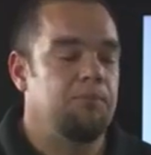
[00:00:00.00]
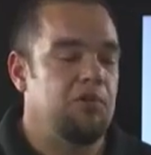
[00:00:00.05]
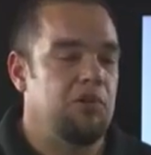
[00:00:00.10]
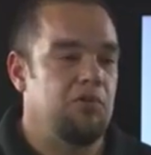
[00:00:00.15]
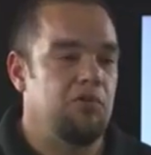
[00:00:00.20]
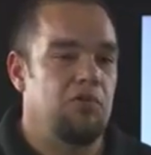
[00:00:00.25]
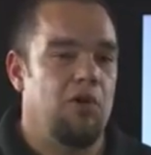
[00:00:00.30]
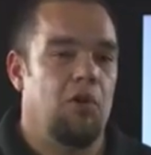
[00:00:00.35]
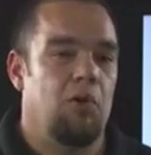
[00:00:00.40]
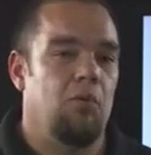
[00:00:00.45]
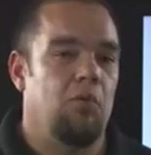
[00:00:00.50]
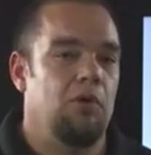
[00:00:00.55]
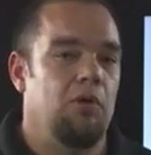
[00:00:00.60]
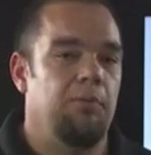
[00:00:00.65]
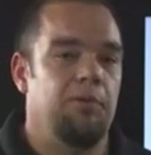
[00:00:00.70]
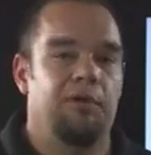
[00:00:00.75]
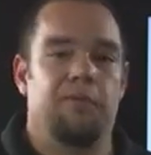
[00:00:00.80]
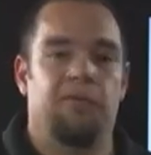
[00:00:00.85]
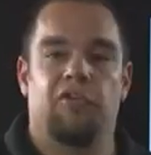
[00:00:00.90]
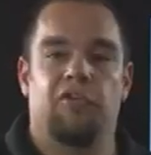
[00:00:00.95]
You don't want to
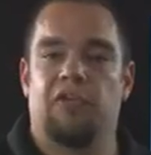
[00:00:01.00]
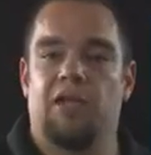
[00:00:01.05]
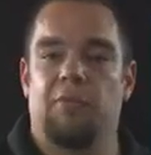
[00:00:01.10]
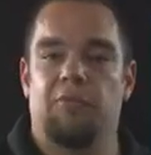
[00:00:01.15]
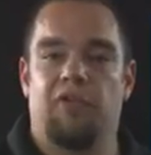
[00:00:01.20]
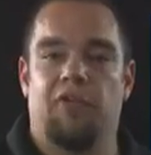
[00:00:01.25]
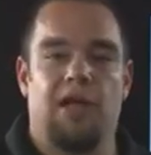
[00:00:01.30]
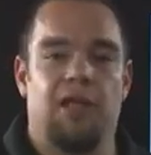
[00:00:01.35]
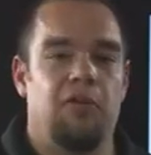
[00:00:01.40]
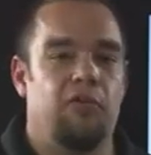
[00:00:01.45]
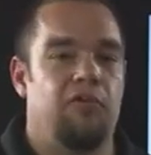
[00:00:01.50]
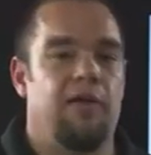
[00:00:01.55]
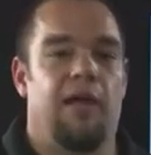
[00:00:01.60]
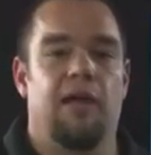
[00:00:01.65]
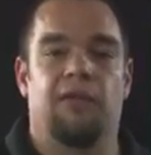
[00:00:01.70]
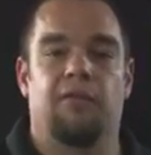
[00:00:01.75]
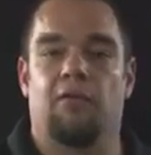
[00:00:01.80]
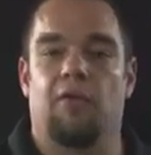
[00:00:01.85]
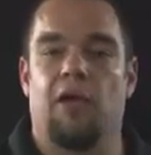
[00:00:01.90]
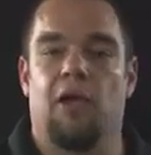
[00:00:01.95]
put the same title
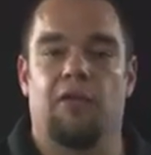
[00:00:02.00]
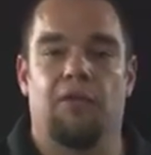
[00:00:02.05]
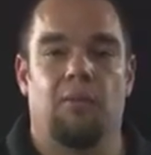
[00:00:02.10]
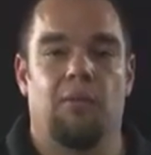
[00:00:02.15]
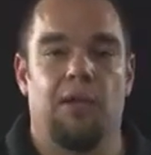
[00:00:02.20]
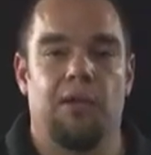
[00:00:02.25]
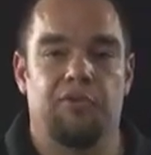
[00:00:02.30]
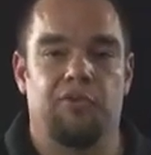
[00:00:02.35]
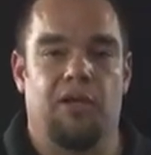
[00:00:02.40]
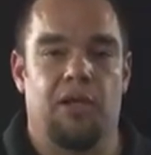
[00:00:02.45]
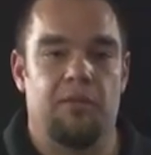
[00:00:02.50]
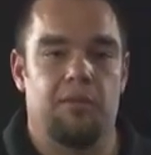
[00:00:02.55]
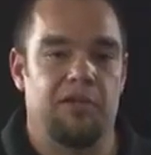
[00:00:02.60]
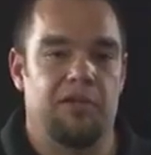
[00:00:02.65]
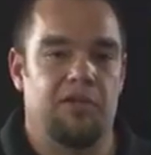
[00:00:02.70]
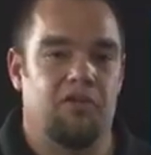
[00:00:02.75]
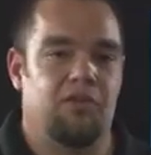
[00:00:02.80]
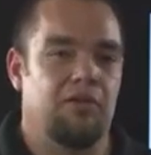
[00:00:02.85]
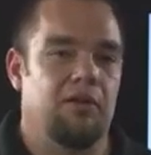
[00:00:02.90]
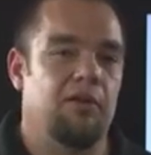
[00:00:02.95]
tag throughout the website,
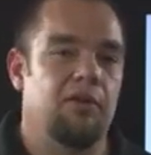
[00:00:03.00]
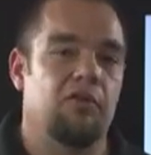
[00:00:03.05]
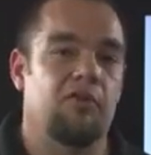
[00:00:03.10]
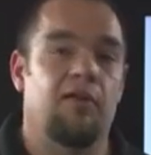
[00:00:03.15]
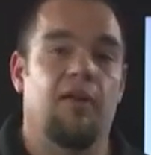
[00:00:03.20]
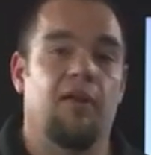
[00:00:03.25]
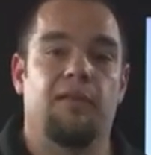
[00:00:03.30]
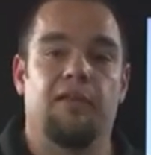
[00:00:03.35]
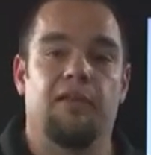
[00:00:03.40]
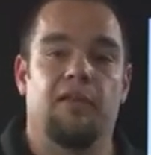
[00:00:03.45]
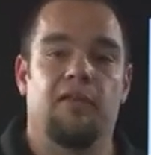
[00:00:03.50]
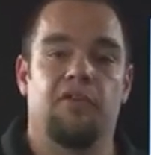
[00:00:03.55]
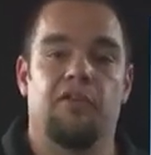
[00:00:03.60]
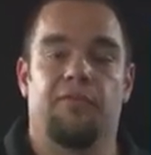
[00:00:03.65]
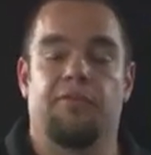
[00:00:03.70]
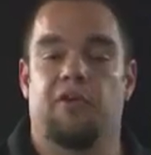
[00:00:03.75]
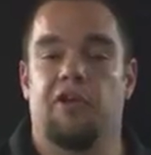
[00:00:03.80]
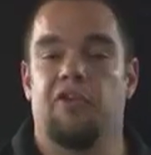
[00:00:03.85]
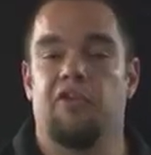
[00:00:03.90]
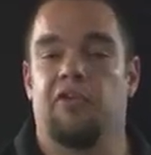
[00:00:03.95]
because then there's nothing that
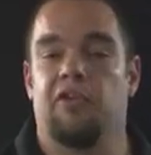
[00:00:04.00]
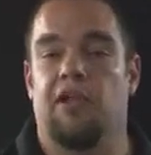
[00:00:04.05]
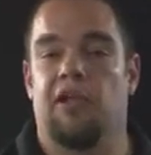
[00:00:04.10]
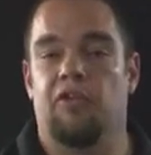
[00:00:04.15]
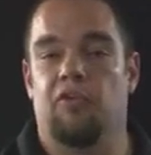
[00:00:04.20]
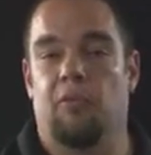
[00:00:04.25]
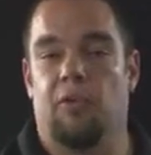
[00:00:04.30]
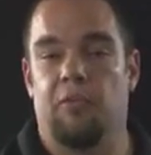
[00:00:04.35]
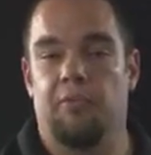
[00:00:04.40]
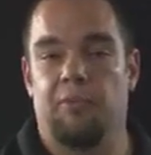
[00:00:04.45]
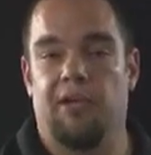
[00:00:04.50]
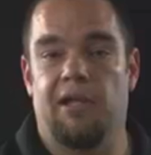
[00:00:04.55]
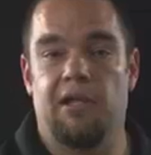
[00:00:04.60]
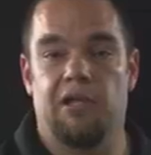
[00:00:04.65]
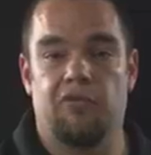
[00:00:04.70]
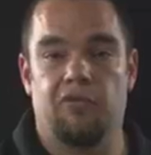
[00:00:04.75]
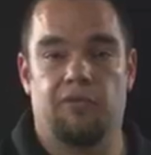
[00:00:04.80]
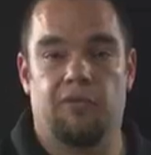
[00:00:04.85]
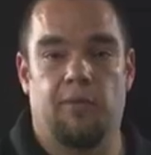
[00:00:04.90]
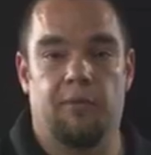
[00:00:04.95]
differentiates one
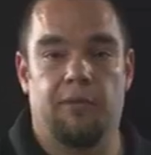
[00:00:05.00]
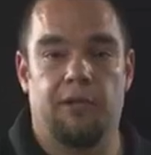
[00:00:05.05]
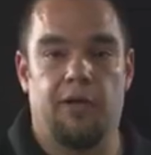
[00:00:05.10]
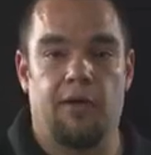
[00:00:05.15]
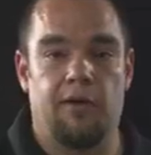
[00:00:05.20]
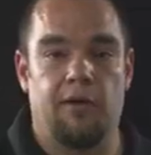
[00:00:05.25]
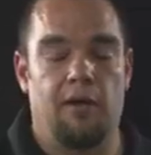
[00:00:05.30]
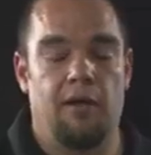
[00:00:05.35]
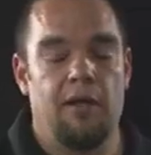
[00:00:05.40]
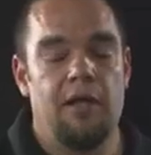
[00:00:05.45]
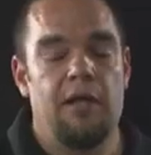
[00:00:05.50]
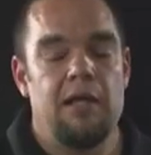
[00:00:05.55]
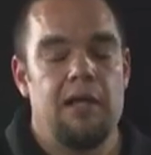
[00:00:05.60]
page from another.